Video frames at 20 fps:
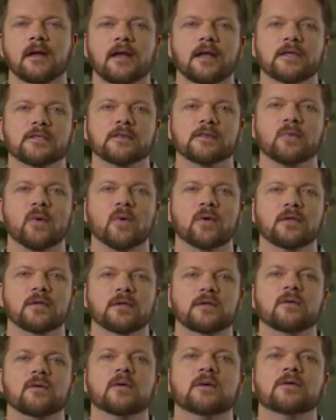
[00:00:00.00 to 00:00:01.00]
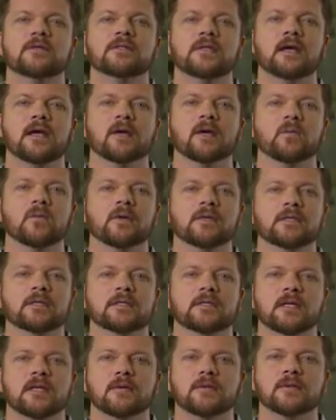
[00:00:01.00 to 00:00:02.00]
It is important that you understand which
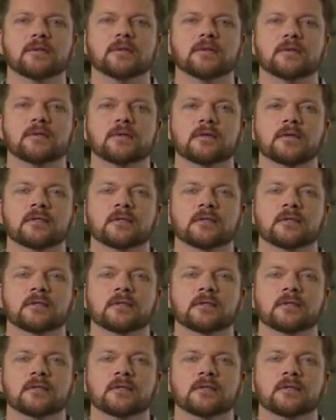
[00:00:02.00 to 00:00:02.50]
extinguisher